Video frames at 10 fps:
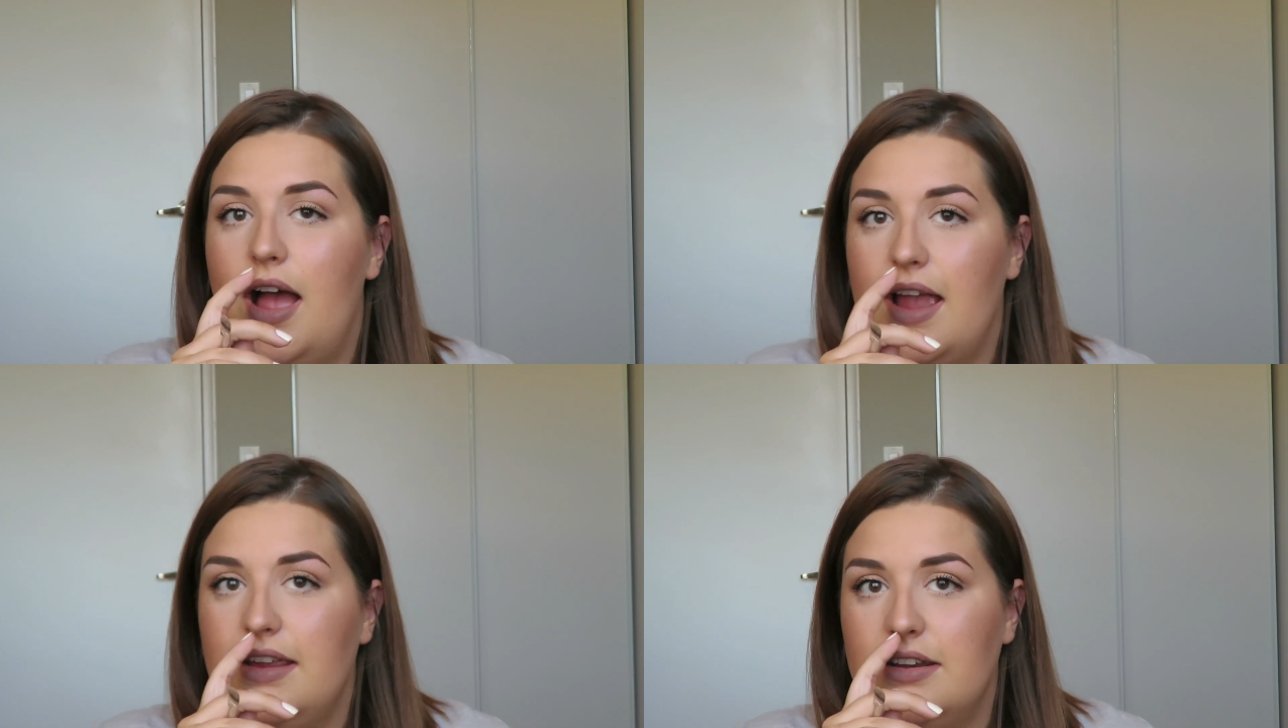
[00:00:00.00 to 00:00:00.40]

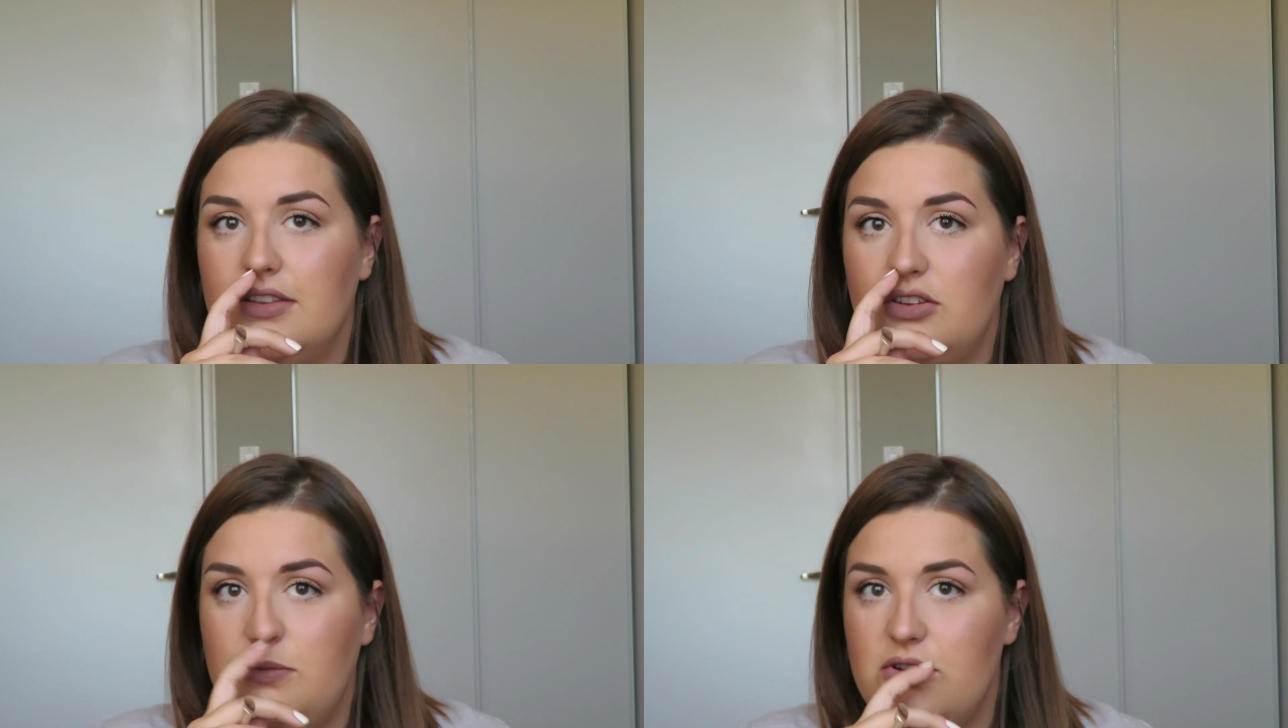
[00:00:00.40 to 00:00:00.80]
I'm
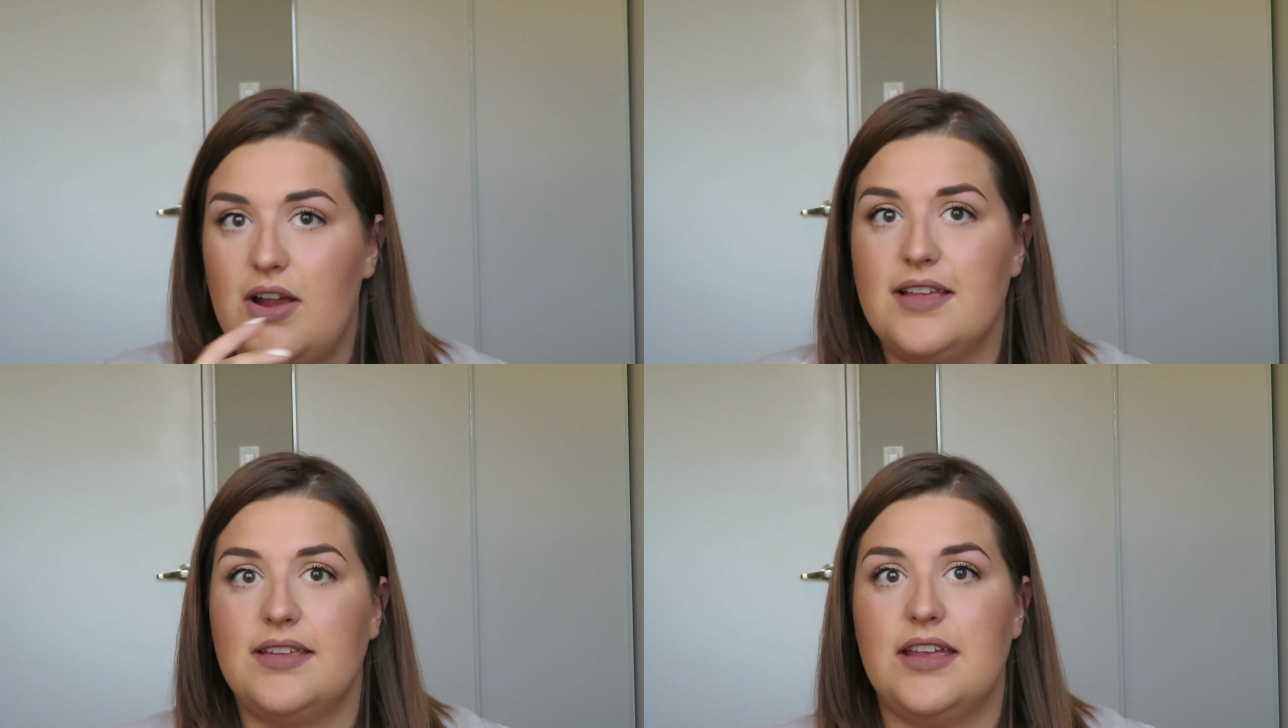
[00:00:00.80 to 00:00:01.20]
gonna zoom you
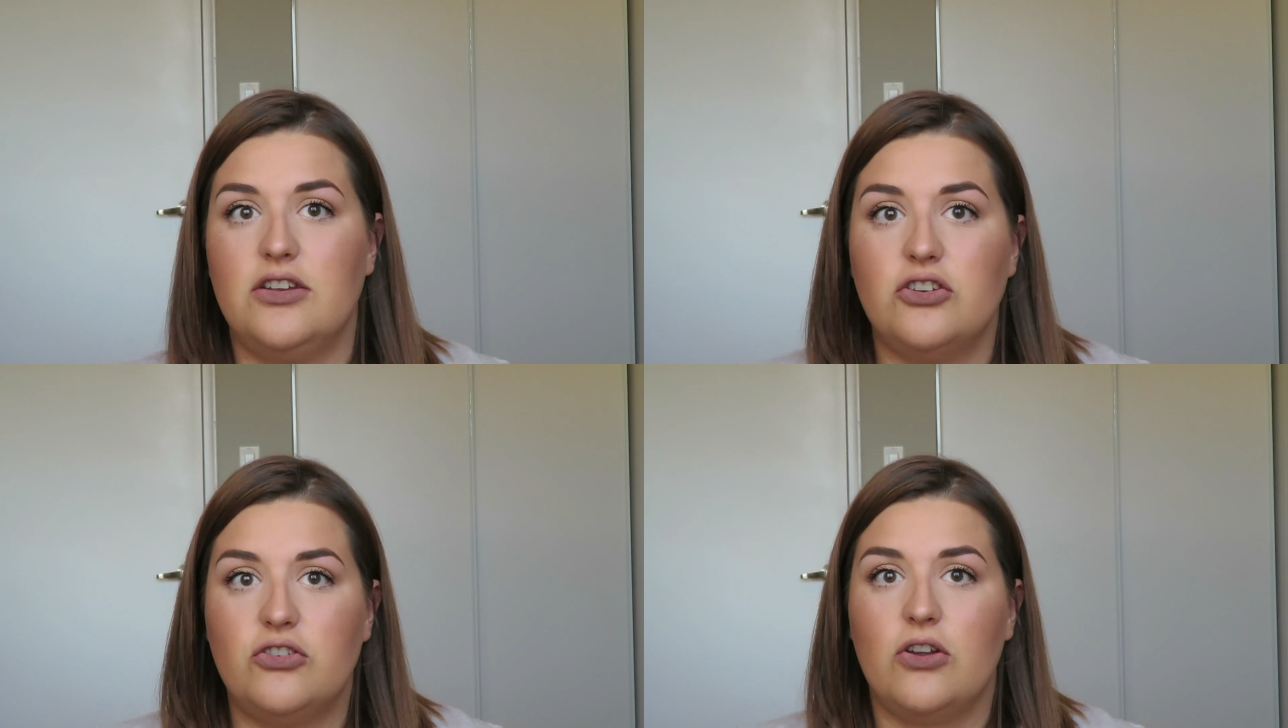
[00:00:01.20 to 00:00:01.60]
guys
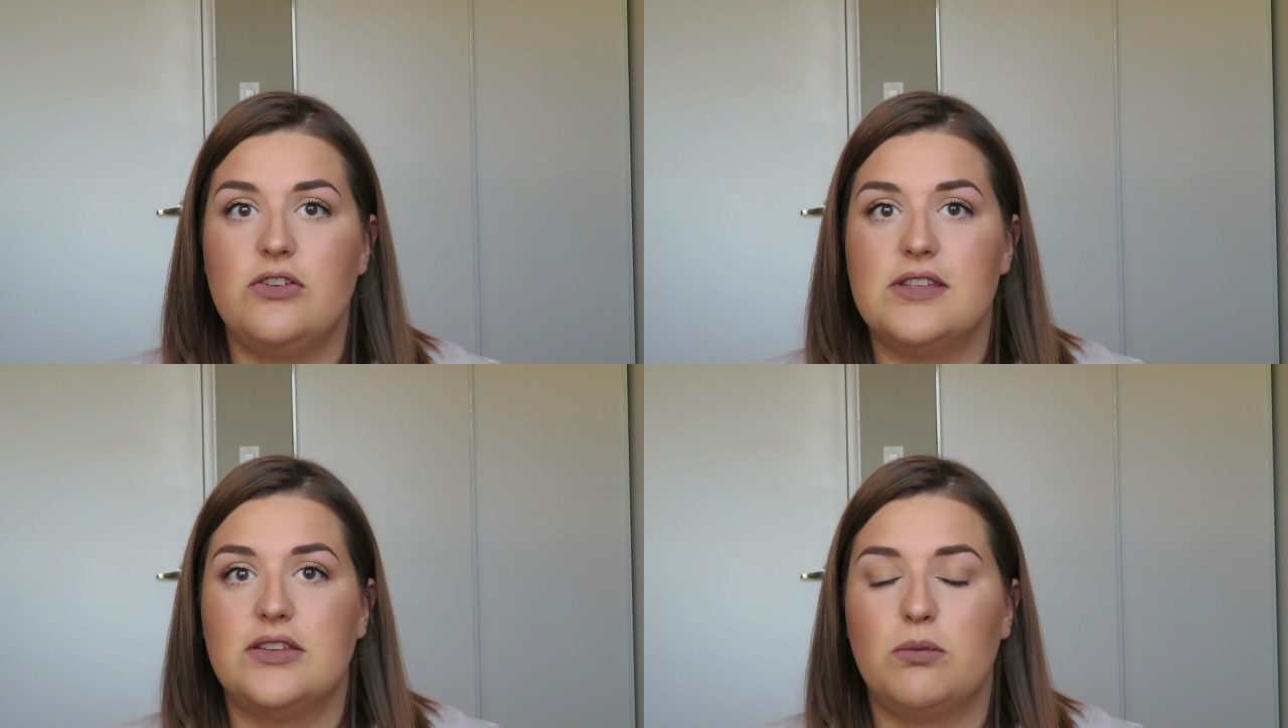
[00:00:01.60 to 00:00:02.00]
in to show
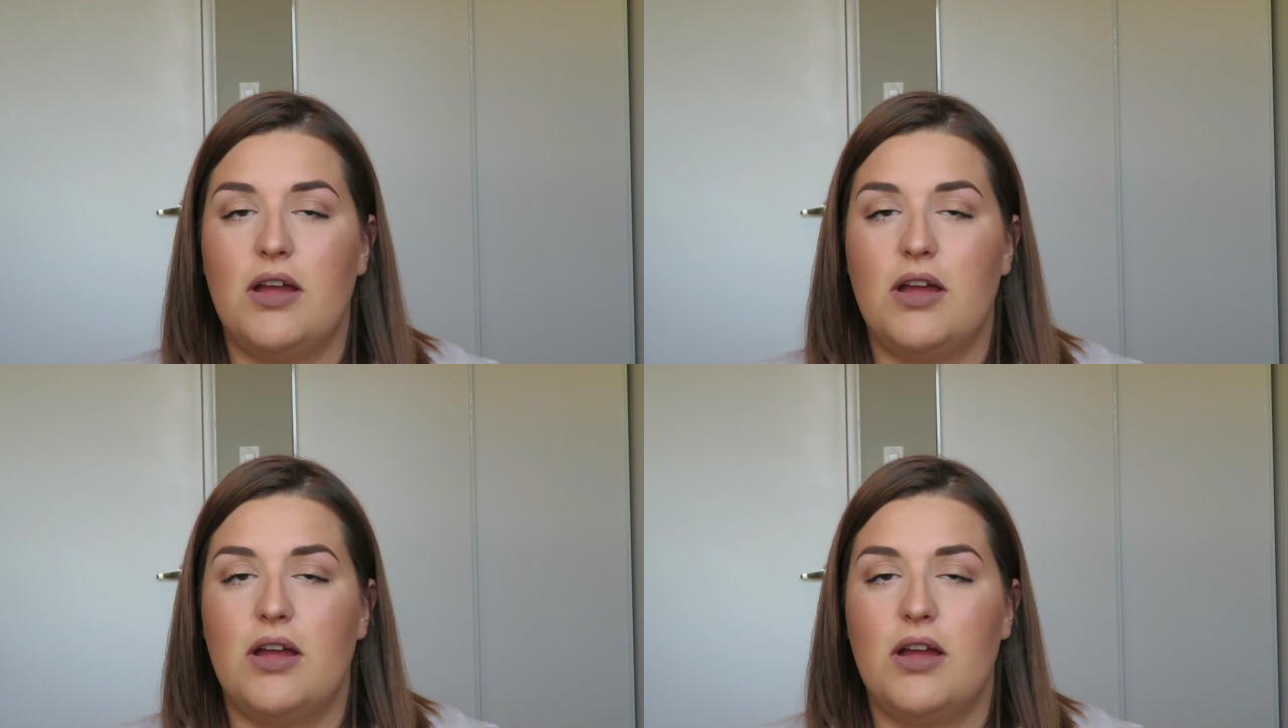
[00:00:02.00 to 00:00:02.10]
you this